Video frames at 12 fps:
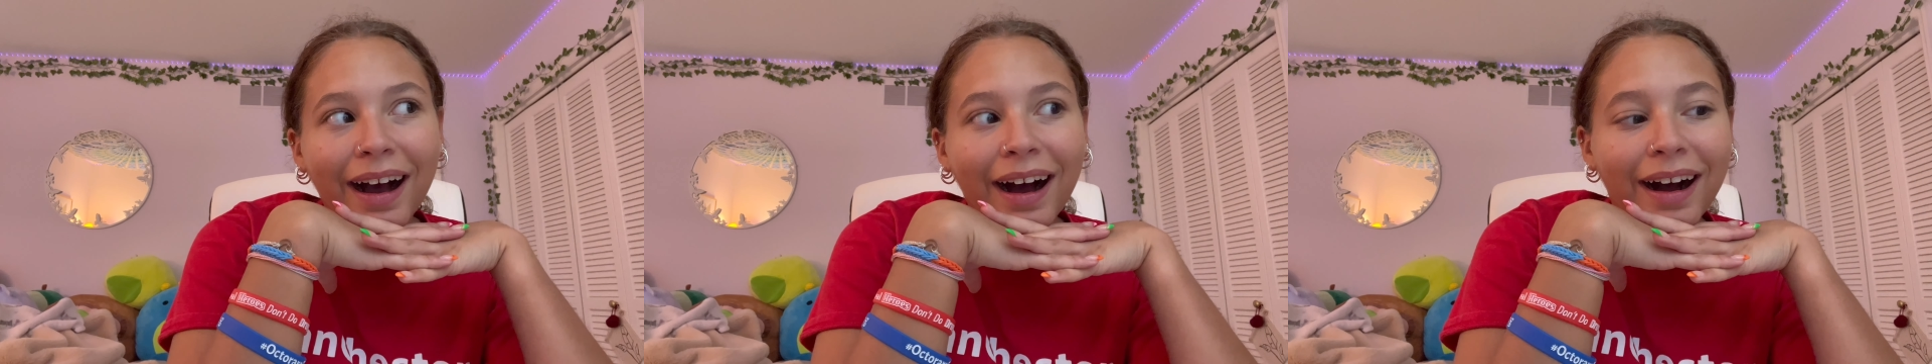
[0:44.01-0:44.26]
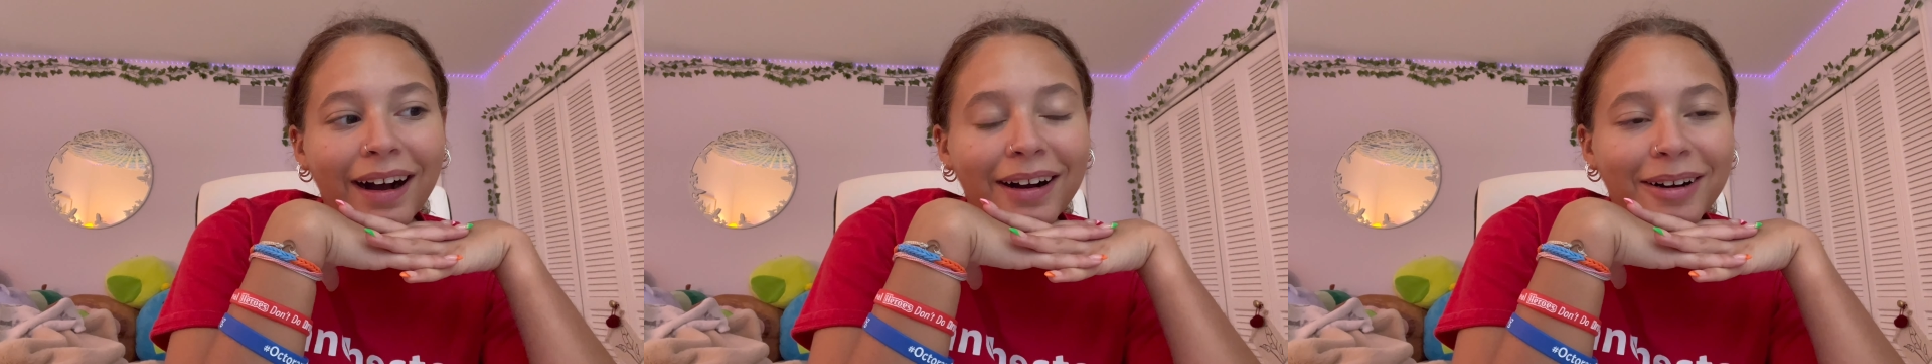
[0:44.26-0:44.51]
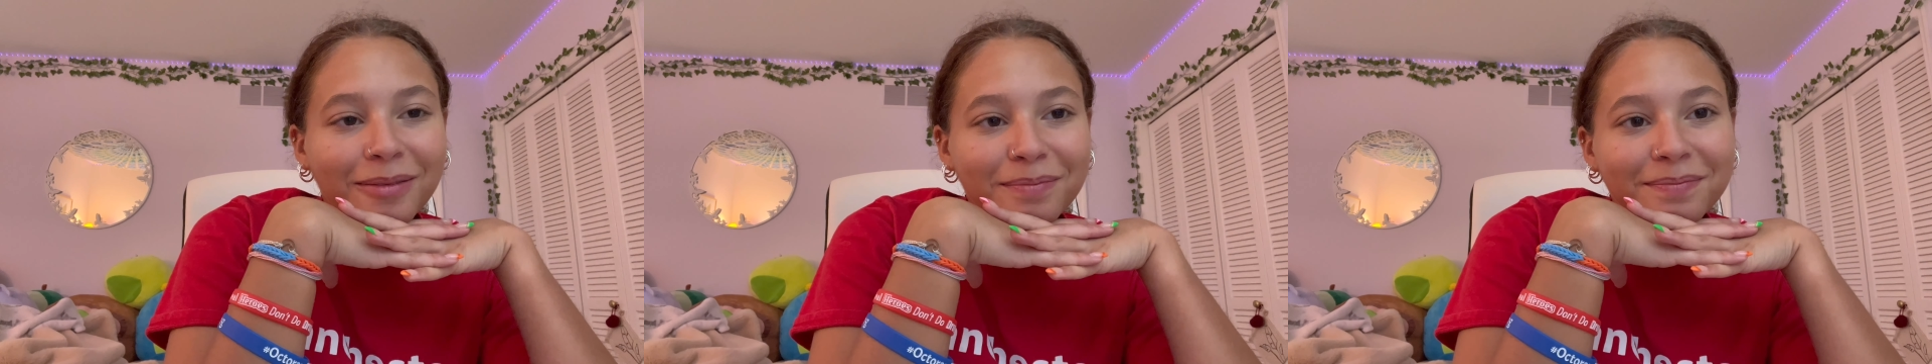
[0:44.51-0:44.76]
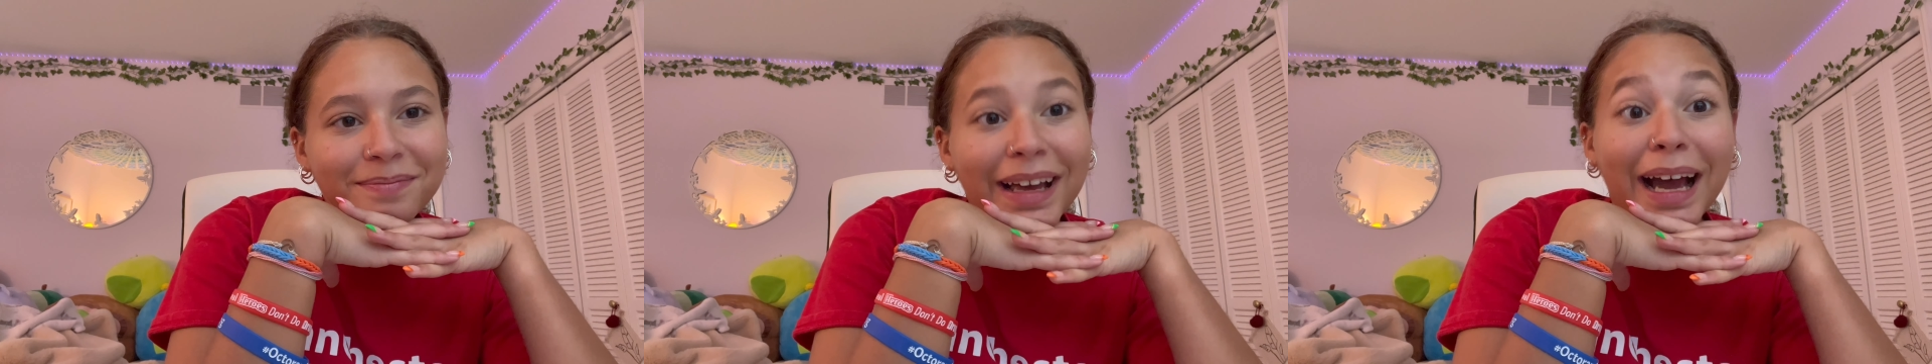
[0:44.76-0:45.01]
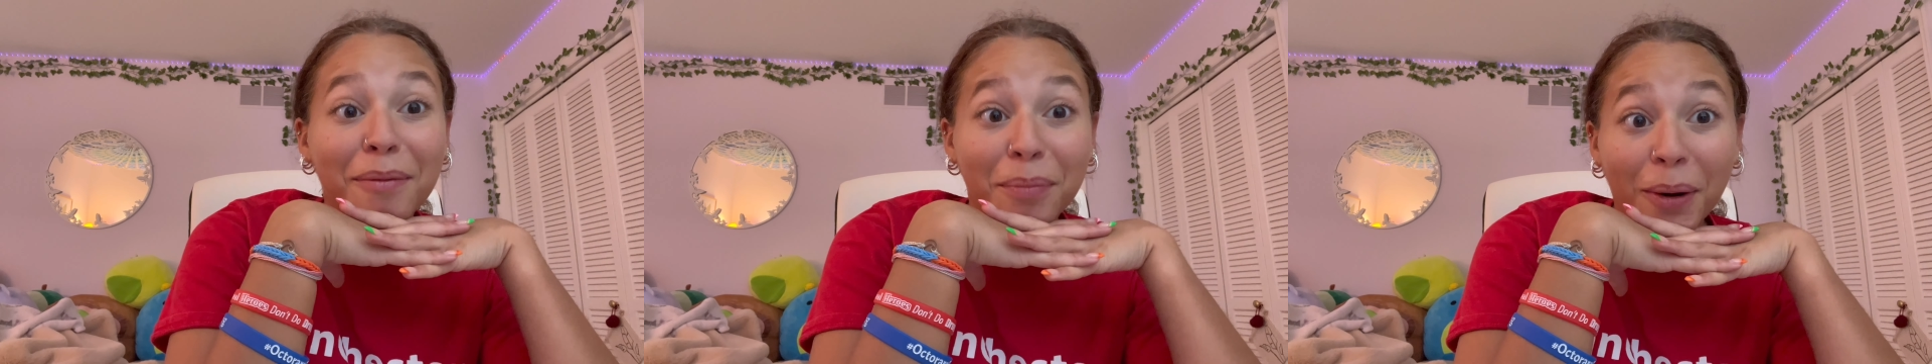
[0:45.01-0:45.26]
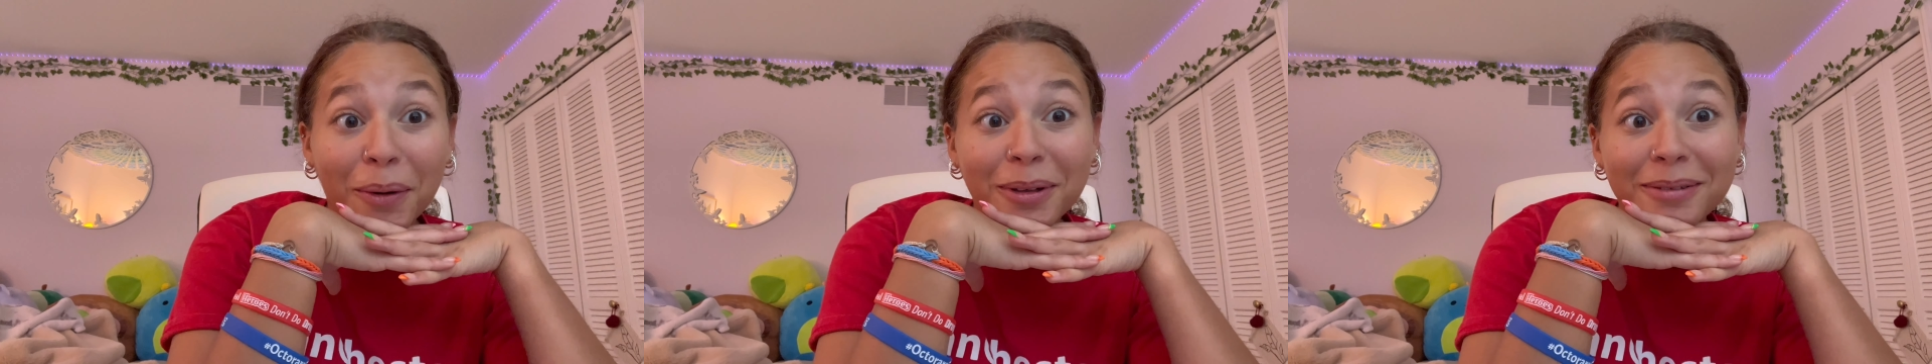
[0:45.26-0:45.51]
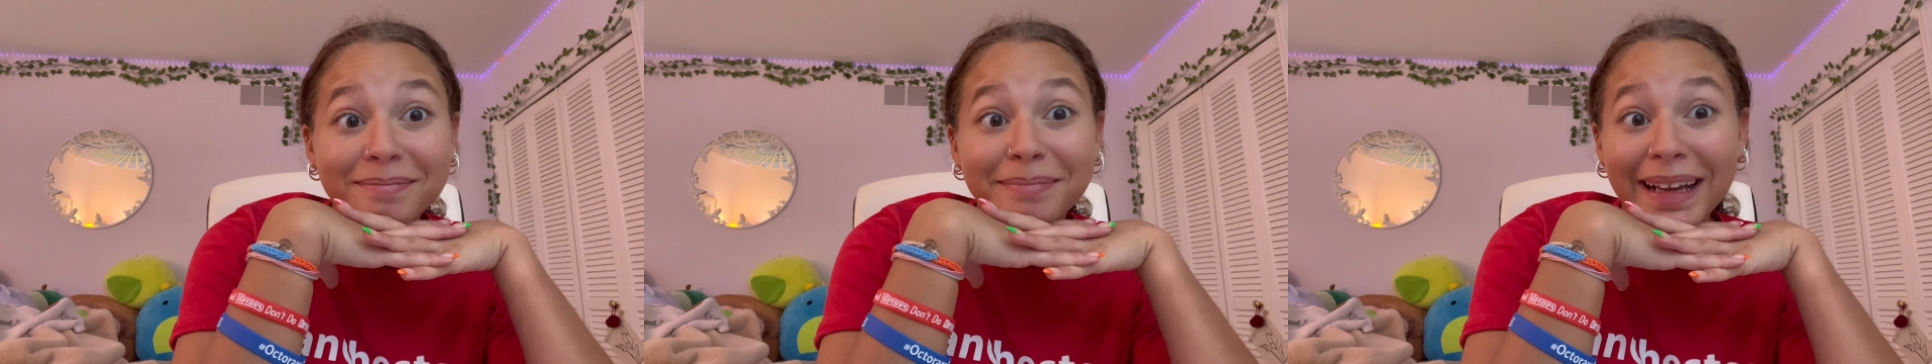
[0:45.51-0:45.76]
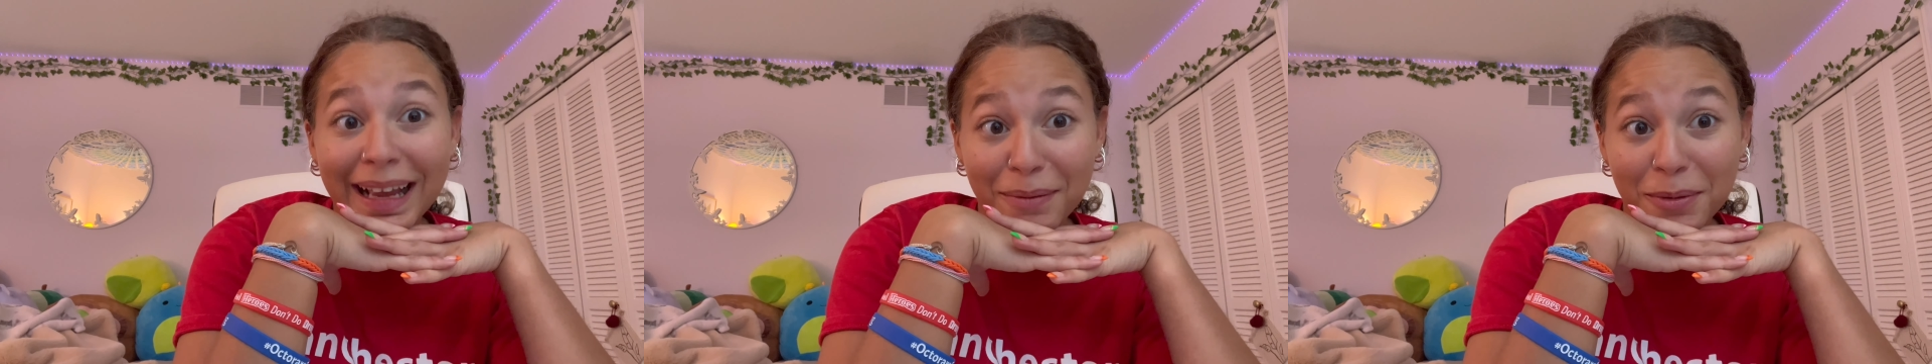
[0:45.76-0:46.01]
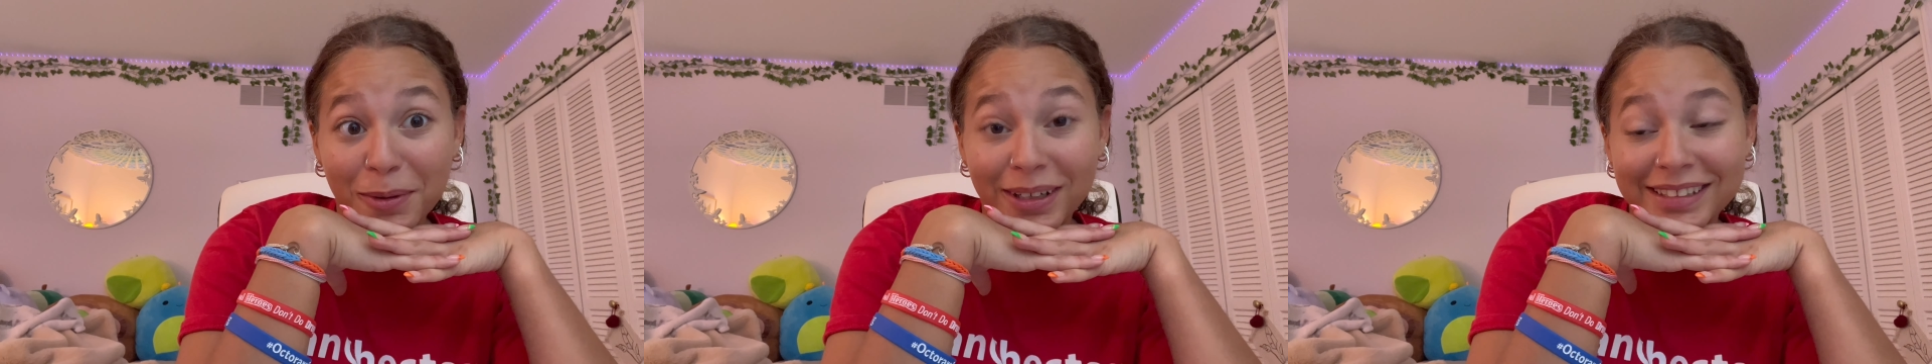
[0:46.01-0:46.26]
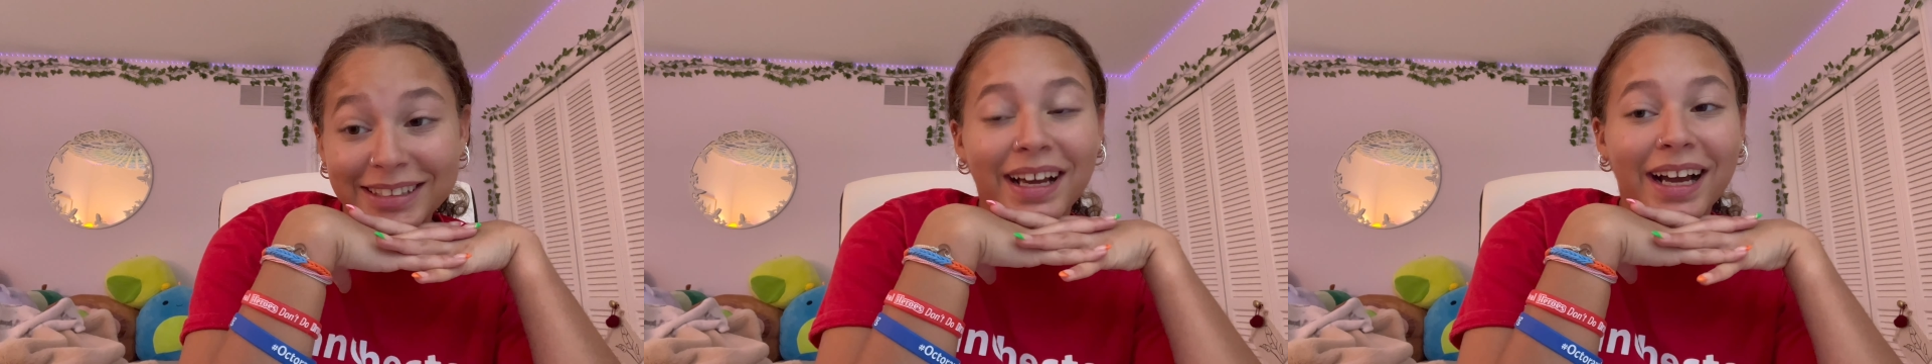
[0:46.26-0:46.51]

um, I broke my Apple Watch.